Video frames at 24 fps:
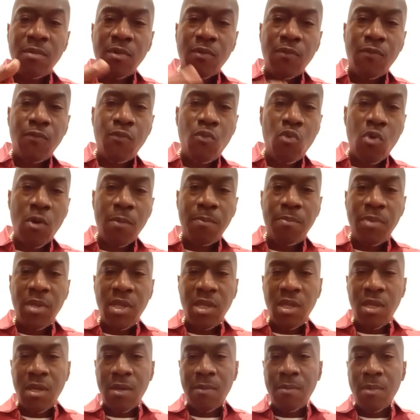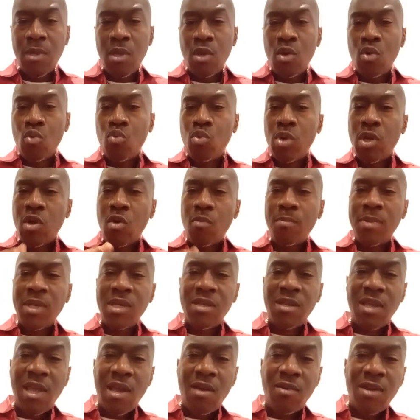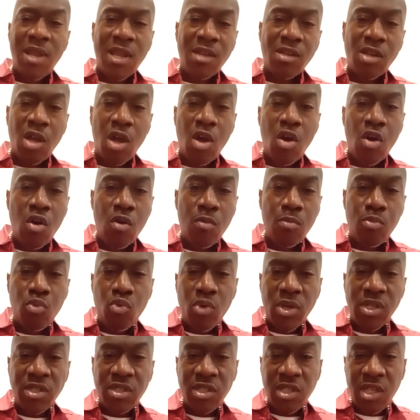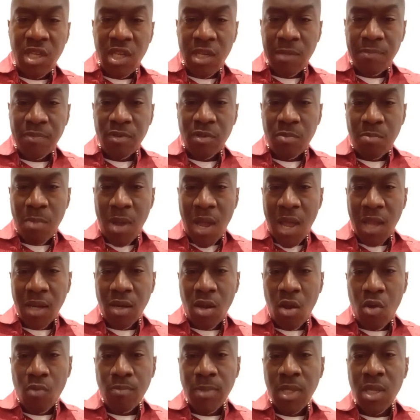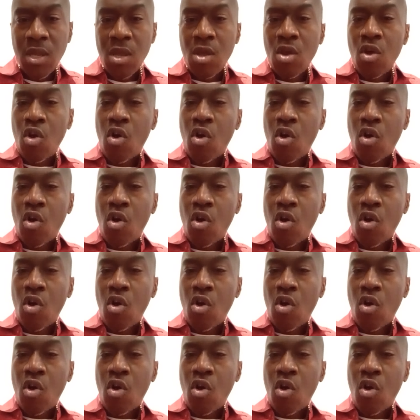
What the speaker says: to 4 p.m., we're going to be down at the Homeboy Skip spot, homie.